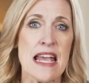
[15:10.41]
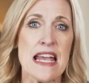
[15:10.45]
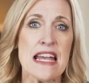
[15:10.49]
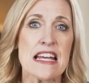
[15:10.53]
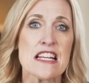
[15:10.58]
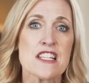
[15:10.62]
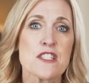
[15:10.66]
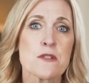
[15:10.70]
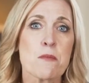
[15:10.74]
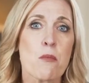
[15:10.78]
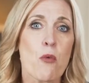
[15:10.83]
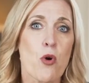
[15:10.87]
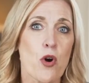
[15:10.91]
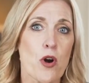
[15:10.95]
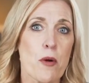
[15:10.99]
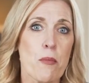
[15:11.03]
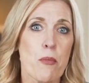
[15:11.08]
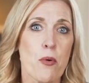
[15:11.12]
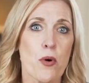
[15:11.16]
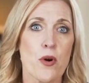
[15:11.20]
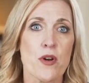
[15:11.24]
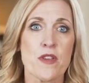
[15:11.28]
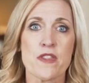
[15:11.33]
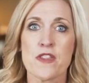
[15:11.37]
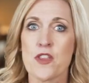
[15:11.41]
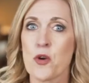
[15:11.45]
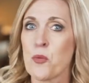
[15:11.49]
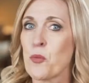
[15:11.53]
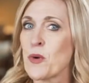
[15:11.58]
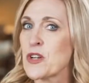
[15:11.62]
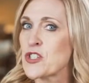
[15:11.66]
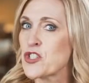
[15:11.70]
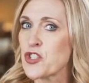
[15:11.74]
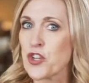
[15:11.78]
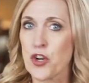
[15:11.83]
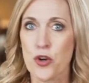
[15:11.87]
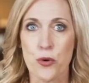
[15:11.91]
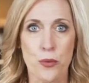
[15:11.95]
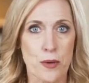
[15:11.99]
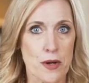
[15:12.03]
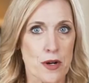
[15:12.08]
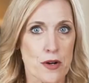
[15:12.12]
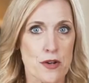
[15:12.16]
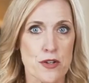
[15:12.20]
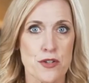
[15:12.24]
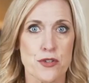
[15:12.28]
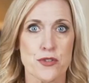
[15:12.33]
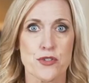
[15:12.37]
It is more important than which
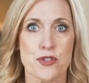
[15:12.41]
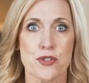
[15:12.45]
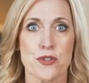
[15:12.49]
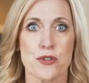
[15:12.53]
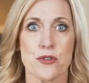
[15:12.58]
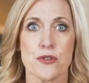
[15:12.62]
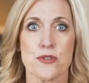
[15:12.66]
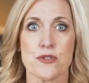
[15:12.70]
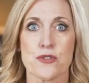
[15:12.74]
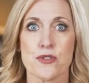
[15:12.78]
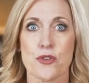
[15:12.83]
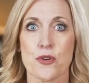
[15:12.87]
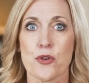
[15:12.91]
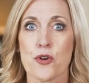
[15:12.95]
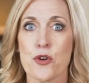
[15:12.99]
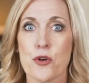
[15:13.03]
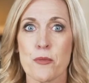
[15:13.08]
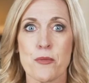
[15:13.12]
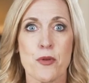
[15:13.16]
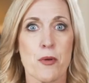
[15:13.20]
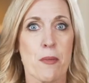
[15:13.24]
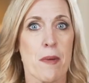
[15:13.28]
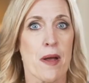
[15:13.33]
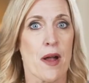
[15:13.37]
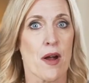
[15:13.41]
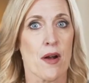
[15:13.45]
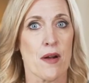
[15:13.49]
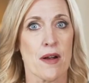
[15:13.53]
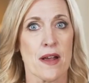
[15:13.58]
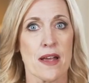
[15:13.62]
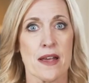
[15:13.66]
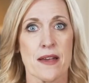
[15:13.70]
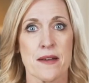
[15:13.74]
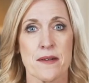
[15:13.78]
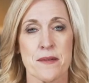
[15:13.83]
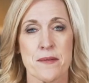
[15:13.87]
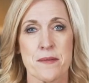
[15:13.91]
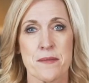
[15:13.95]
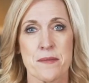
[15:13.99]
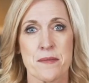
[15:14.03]
career you choose or whom you marry.